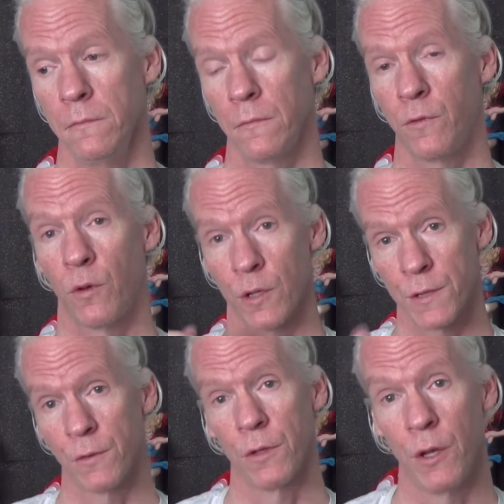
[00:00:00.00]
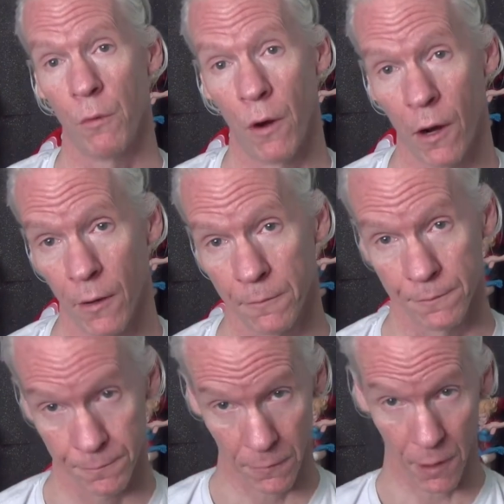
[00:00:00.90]
forceful you are
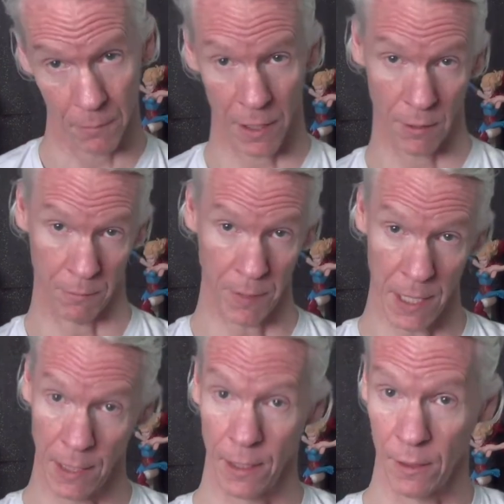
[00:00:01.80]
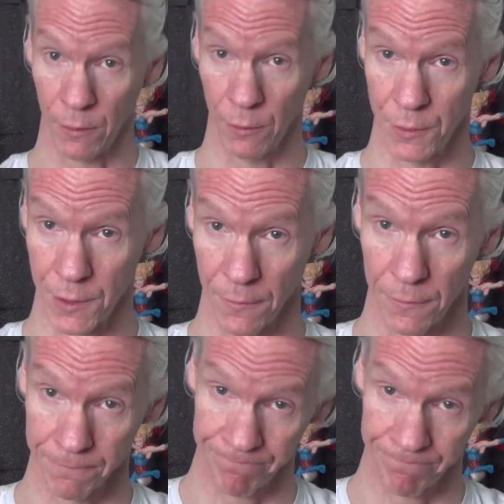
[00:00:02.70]
about being inclusive,